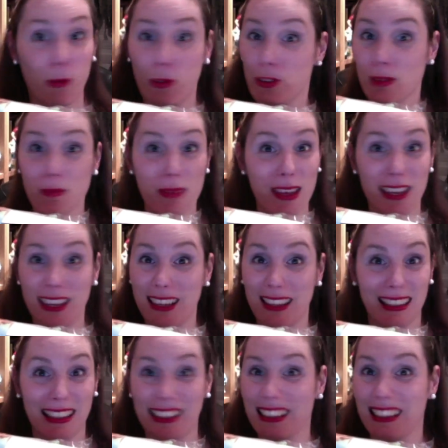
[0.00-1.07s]
Wasn't me.
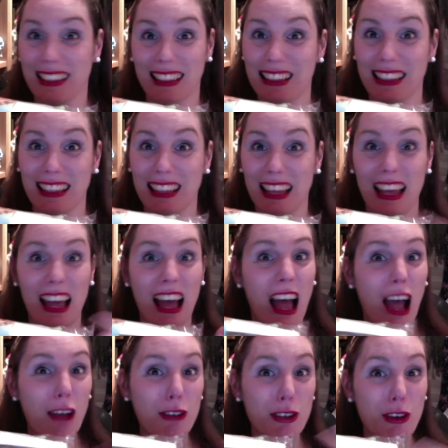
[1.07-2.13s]

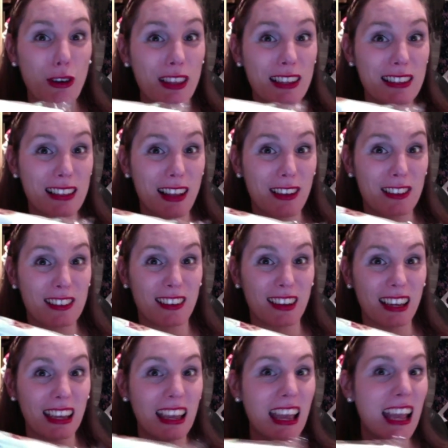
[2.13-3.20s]
I only got these last
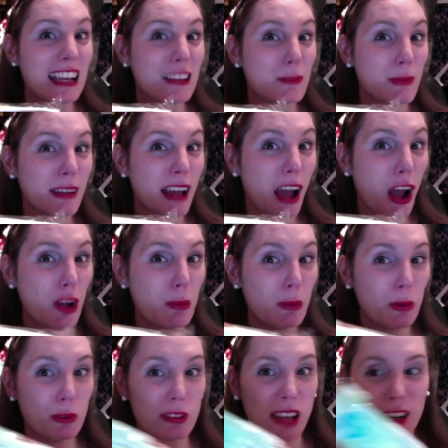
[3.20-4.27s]
night. He's been at home all
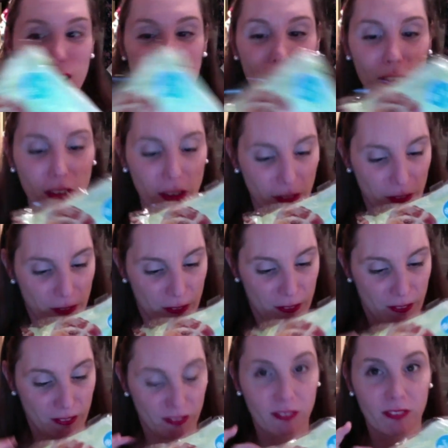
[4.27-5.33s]
day. Look.
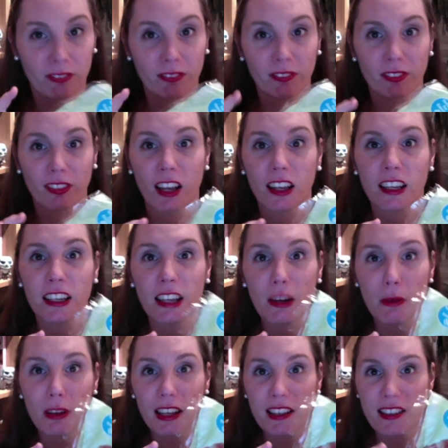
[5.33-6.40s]
You know
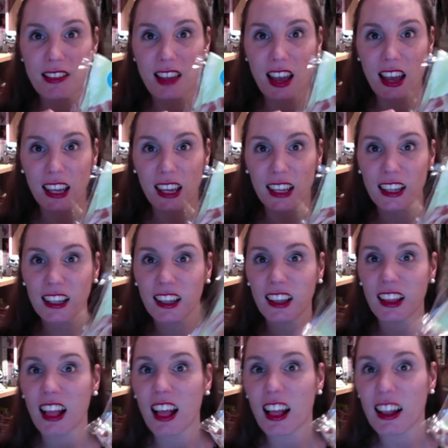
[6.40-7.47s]
what they say?
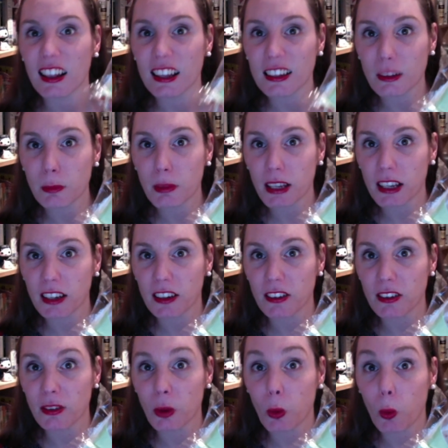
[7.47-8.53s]
Little
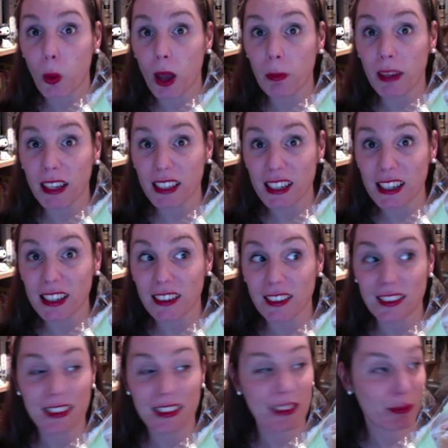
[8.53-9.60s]
pickers wear big knickers.